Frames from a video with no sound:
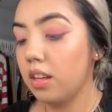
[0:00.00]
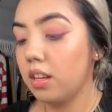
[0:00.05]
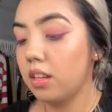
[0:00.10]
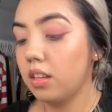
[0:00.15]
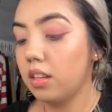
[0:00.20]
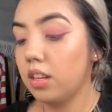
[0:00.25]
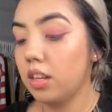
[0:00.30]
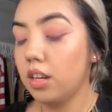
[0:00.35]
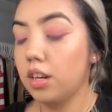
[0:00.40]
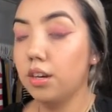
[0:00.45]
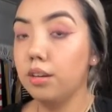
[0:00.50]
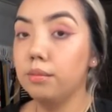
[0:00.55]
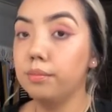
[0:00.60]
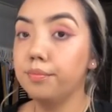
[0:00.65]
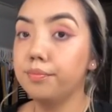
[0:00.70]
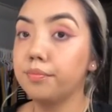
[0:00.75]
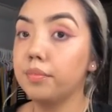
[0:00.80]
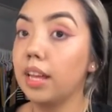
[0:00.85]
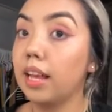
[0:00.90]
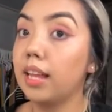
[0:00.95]
you know,
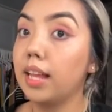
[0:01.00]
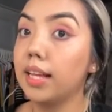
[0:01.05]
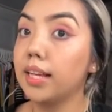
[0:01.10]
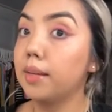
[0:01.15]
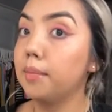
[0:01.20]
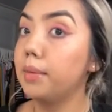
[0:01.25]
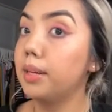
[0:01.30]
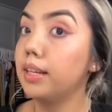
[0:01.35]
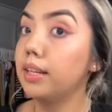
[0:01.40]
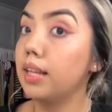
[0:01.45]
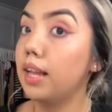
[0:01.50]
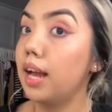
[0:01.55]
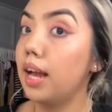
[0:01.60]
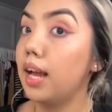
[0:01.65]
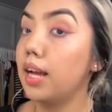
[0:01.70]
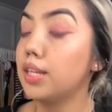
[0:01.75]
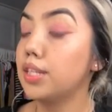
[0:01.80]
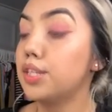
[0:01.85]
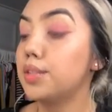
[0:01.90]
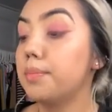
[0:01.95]
I like a big
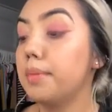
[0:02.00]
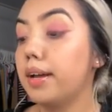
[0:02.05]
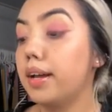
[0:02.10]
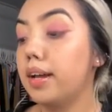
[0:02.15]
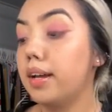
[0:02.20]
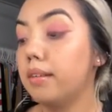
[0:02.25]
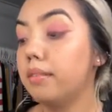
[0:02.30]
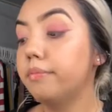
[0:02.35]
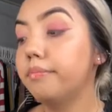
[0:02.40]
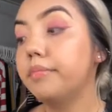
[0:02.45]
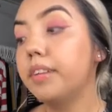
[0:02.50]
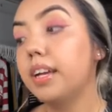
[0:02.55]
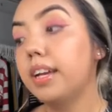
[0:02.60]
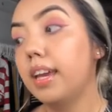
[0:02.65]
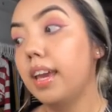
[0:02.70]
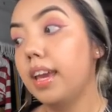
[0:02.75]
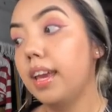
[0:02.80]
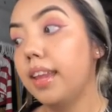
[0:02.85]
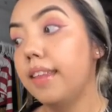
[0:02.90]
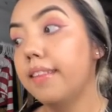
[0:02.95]
lash, but
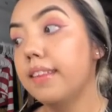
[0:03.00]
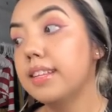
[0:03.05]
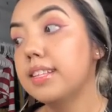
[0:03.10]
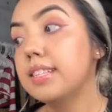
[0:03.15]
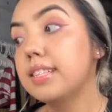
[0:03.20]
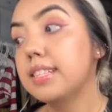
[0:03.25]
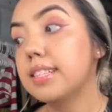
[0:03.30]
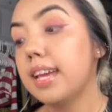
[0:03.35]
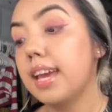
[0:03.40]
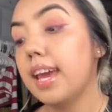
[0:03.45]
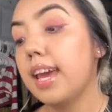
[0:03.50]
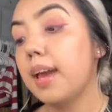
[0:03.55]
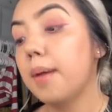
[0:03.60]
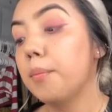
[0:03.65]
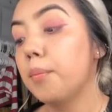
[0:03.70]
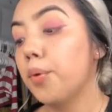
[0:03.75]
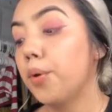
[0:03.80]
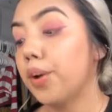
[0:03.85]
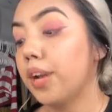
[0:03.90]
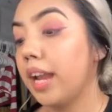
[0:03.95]
again, this is a
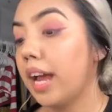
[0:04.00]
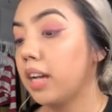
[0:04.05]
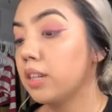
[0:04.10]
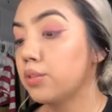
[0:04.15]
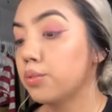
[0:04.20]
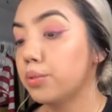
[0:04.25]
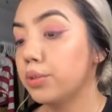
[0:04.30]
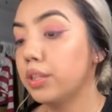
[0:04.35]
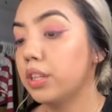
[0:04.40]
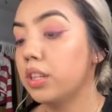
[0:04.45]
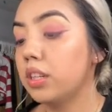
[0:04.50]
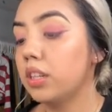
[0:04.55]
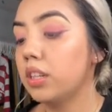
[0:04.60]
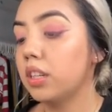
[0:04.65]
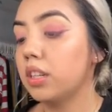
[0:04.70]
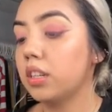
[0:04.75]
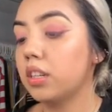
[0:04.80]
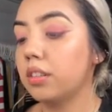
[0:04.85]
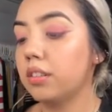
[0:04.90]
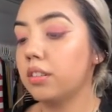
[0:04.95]
more natural look.